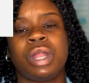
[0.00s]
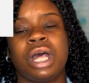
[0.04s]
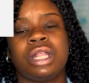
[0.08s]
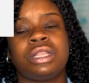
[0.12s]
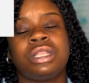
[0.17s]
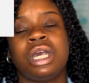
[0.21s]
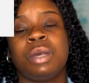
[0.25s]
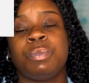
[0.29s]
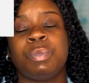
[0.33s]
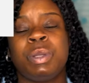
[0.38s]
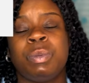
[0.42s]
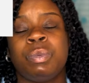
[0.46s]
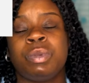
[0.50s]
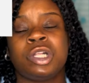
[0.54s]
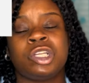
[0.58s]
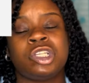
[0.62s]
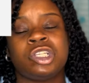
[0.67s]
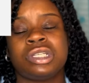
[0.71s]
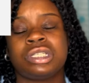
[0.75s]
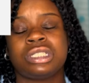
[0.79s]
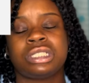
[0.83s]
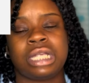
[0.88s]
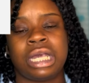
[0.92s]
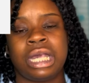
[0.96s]
I think people are
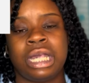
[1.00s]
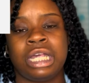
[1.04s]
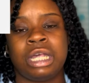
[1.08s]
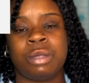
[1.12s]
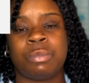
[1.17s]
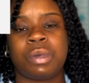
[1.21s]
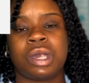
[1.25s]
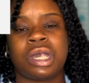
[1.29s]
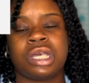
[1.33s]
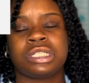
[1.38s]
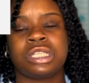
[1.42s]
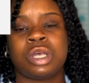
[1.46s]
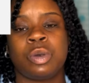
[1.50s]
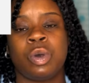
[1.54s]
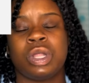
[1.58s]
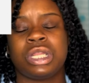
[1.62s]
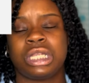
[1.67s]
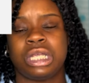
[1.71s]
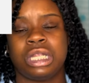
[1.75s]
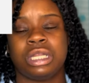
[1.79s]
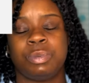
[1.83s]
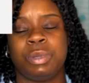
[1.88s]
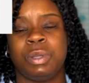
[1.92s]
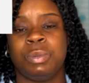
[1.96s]
just saying it because they want
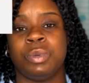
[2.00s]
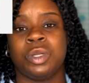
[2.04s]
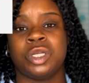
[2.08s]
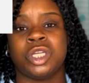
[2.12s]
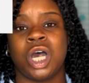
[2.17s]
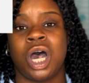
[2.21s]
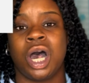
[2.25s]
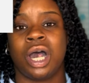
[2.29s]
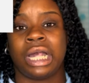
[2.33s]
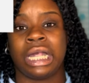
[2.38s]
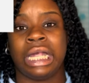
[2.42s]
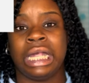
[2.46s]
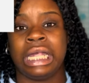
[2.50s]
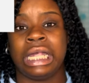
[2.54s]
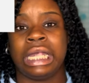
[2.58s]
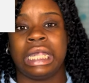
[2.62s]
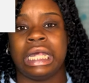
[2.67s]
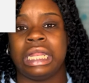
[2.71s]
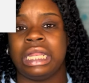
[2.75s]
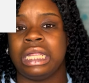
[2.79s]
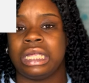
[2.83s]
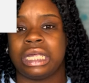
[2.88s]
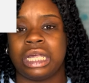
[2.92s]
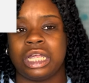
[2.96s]
to get people talking and
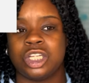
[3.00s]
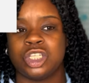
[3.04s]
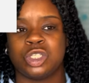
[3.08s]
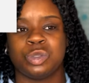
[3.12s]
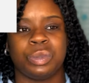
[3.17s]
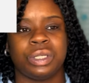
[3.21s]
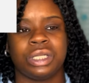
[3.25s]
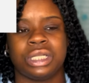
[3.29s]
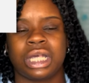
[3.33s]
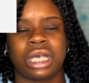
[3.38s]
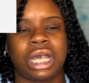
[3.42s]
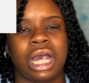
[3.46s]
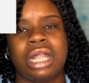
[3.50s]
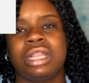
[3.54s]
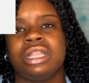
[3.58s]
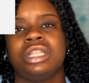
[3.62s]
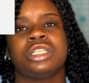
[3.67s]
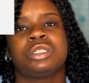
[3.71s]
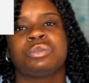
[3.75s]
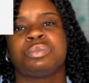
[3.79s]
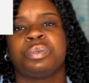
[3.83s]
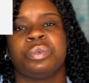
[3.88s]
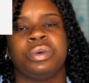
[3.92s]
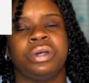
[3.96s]
get engagement. Like at
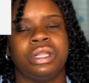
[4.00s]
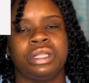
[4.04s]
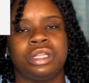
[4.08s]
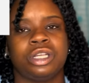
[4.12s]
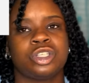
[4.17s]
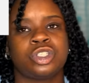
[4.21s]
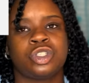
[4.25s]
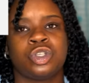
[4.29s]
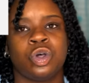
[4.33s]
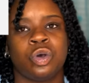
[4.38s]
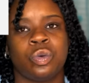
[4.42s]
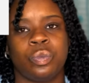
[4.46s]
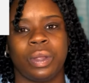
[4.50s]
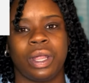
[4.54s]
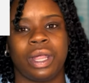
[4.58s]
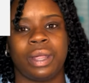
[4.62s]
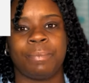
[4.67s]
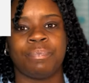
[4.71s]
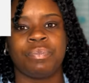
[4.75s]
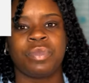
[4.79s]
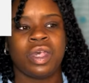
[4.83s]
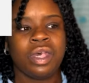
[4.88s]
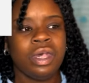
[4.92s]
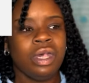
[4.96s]
this point, there's no
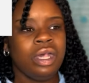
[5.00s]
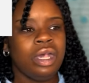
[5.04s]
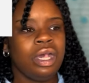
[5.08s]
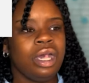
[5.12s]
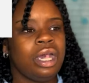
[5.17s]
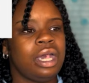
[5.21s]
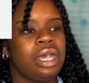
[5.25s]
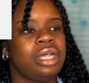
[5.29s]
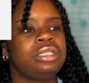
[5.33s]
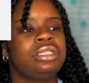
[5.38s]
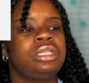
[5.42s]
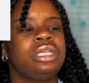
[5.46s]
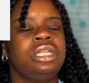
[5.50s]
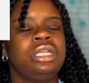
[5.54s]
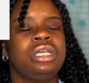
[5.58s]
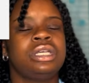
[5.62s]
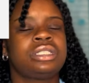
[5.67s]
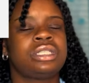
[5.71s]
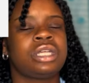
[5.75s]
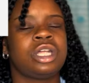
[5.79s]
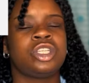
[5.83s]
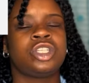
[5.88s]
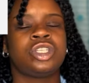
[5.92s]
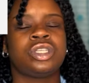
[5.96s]
way. And Diddy
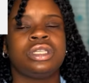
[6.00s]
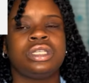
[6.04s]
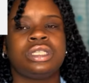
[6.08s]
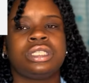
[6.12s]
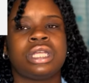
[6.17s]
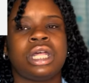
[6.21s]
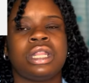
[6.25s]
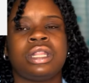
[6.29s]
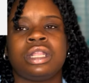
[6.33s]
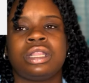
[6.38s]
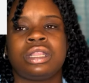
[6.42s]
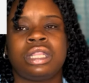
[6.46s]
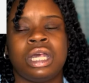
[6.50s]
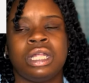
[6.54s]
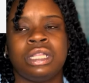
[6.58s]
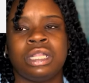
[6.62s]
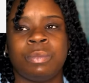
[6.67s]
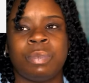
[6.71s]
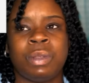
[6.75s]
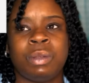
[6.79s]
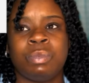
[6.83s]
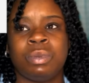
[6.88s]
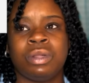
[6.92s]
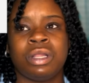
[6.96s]
essentially said the thing
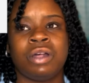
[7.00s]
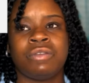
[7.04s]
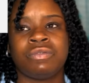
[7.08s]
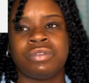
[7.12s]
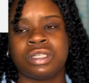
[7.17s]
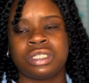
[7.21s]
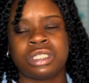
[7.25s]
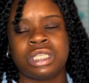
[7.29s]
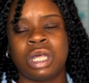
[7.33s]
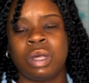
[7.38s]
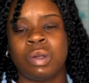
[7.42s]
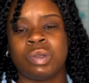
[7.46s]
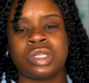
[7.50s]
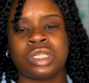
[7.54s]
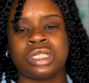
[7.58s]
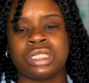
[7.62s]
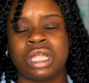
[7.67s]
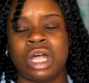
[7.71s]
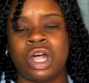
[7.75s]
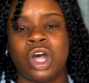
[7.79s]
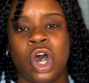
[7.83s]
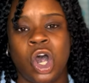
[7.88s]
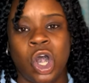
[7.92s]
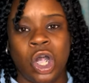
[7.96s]
that people love to say, which is
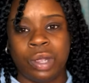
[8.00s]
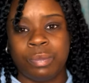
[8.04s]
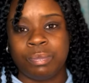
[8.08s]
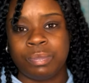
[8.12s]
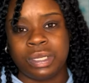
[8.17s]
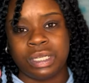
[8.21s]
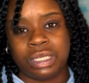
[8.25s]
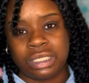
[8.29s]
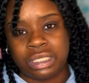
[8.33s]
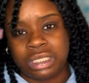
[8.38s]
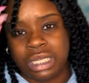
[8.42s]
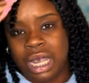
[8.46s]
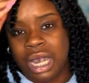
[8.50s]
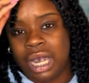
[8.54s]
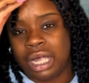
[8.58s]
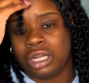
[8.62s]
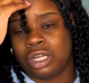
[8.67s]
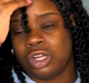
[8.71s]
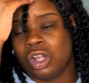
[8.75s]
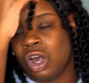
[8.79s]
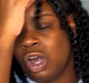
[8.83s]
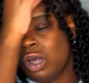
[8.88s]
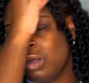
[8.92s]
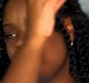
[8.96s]
that R&B is dead
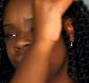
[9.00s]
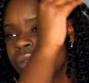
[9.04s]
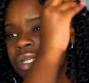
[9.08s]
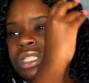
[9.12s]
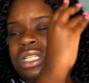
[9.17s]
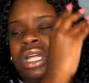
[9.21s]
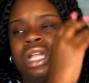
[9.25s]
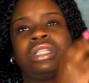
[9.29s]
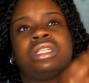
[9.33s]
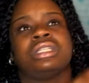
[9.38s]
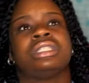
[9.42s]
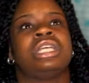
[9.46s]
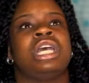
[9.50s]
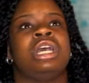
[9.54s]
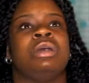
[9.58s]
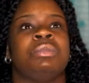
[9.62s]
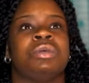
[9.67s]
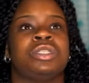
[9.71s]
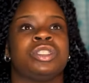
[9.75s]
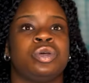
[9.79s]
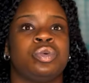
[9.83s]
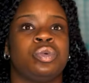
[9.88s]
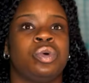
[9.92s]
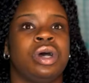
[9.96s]
and R&B is not the same
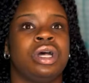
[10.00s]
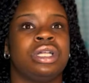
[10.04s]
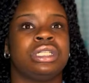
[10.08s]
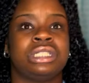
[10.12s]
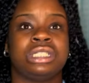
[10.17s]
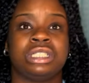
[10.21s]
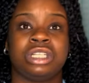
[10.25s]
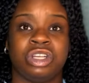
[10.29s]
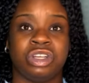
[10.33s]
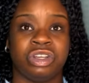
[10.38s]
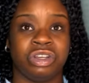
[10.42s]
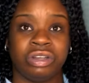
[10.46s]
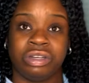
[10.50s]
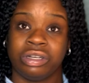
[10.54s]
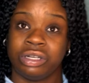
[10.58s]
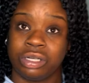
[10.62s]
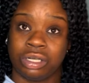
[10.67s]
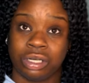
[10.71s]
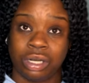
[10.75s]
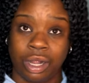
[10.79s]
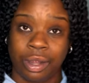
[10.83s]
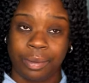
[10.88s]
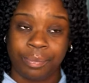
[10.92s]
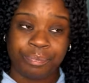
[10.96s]
as it was, and da
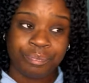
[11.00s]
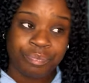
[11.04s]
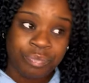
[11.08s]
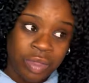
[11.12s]
da da da.